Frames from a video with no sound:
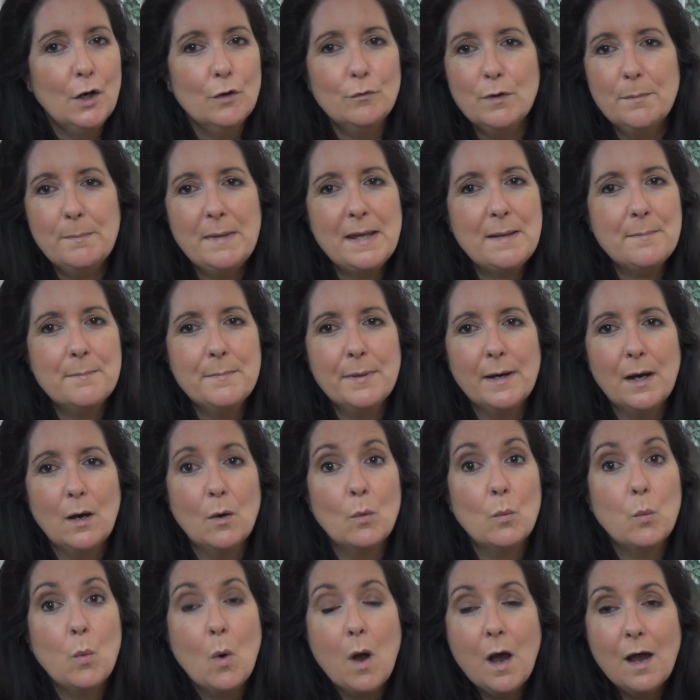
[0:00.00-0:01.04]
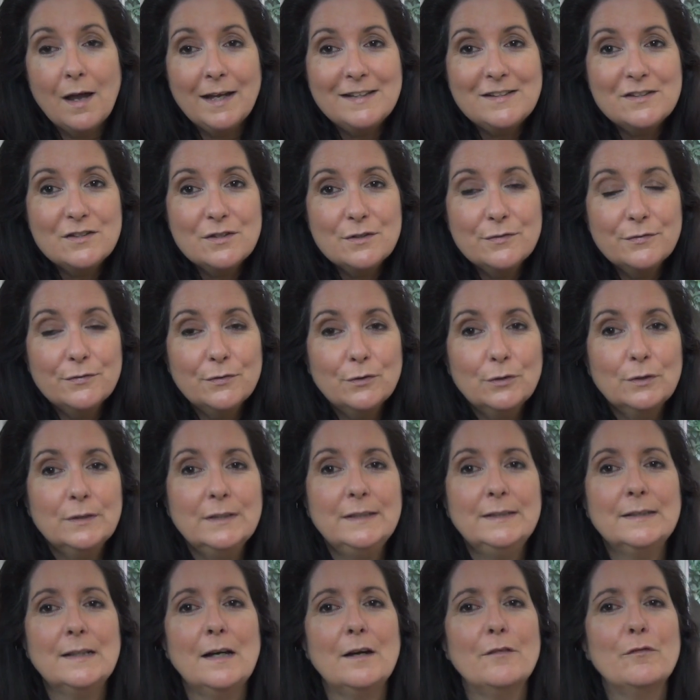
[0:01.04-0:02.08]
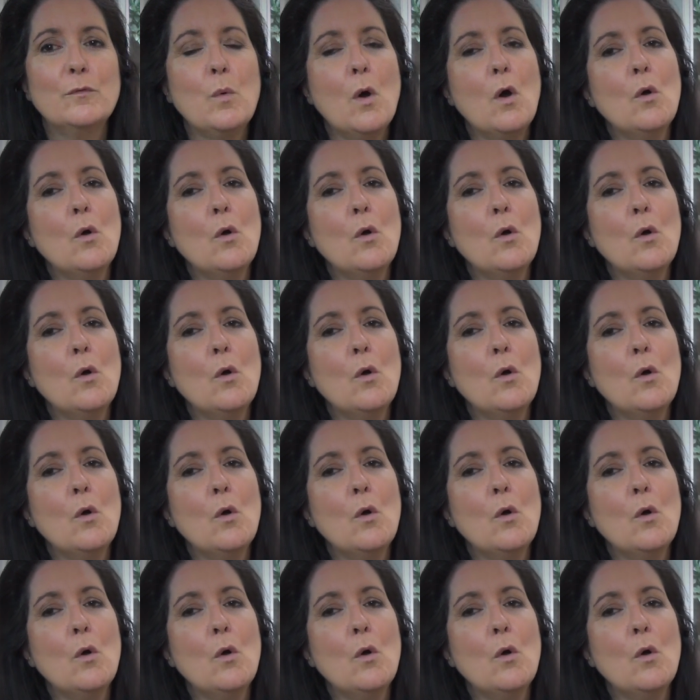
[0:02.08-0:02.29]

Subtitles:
Remember, why did you fall in love?